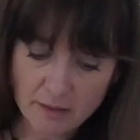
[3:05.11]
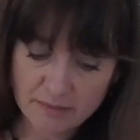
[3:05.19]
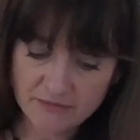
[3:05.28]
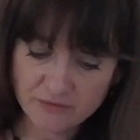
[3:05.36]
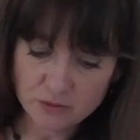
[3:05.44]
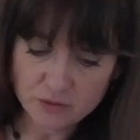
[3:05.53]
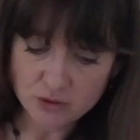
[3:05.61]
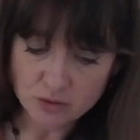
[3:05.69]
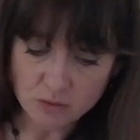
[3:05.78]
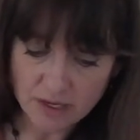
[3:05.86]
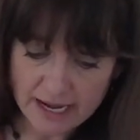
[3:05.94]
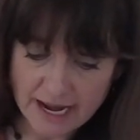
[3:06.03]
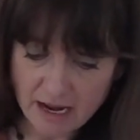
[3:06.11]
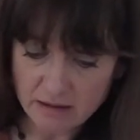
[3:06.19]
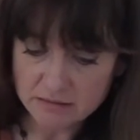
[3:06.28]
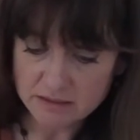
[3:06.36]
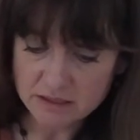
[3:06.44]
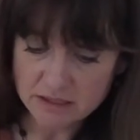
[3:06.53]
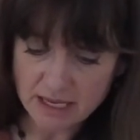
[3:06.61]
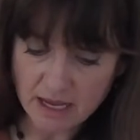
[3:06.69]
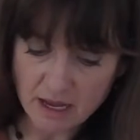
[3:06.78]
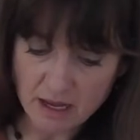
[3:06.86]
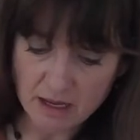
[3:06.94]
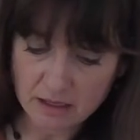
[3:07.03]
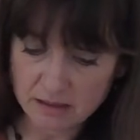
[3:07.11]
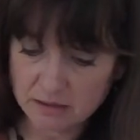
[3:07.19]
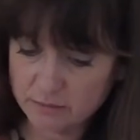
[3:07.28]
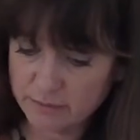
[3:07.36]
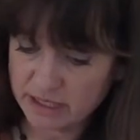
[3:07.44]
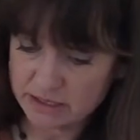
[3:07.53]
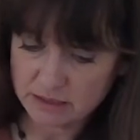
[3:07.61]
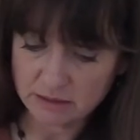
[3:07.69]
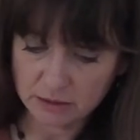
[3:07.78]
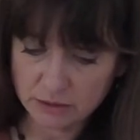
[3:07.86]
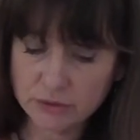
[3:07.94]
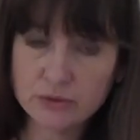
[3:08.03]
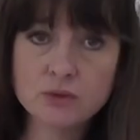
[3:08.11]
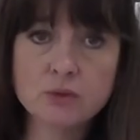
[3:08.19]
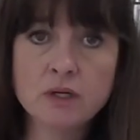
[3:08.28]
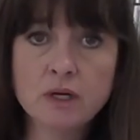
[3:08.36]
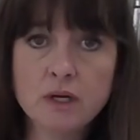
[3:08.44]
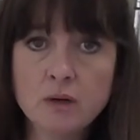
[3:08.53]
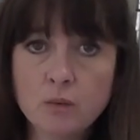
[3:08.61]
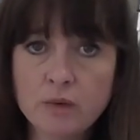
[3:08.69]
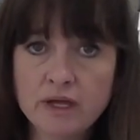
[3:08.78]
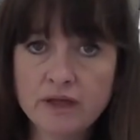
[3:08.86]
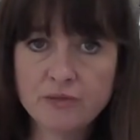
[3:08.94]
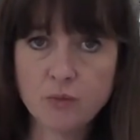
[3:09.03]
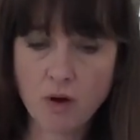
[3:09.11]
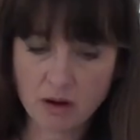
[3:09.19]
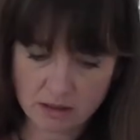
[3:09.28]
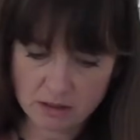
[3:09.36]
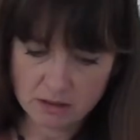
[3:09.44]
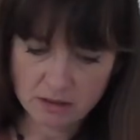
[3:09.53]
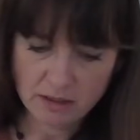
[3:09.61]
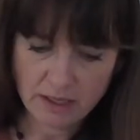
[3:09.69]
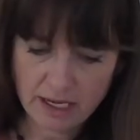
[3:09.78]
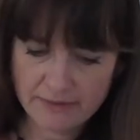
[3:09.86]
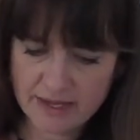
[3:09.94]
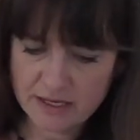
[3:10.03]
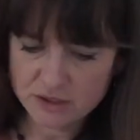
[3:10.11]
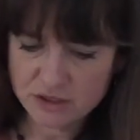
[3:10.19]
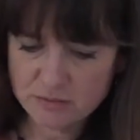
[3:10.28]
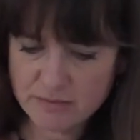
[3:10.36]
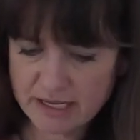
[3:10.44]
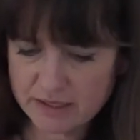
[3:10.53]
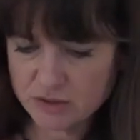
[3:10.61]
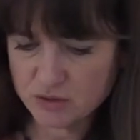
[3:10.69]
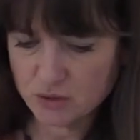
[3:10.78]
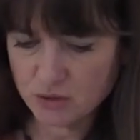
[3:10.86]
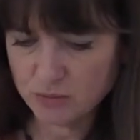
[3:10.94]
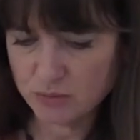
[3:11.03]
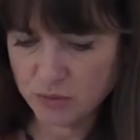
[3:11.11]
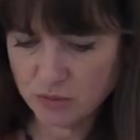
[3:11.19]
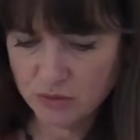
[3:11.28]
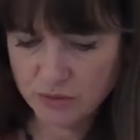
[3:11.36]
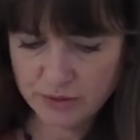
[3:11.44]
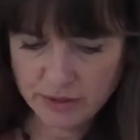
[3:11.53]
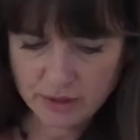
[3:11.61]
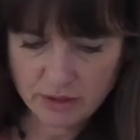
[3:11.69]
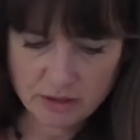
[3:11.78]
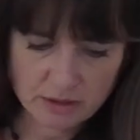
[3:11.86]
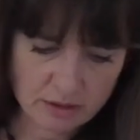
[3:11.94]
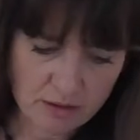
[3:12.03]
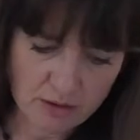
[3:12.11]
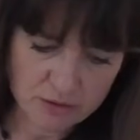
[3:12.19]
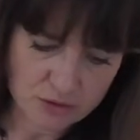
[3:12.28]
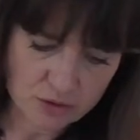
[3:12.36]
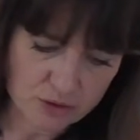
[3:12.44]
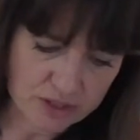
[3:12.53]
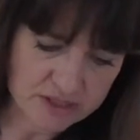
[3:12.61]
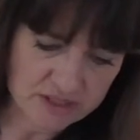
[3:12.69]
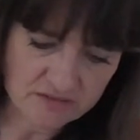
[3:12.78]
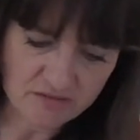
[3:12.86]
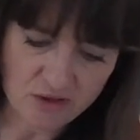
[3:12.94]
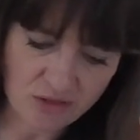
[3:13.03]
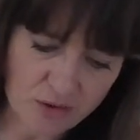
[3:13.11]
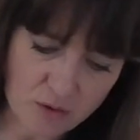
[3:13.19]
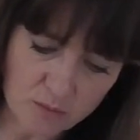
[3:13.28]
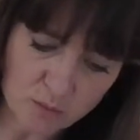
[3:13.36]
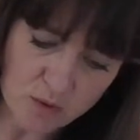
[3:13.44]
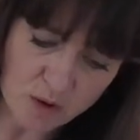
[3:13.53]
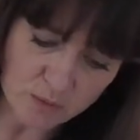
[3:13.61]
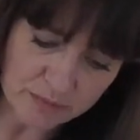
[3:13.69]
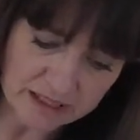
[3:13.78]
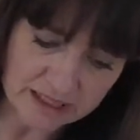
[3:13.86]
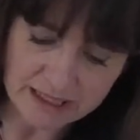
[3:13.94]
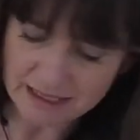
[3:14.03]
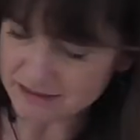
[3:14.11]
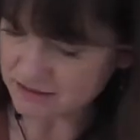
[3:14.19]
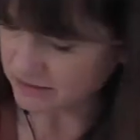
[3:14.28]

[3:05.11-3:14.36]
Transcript: If you do run out, mix glue with water, and that should make a suitable alternative, although it won't be as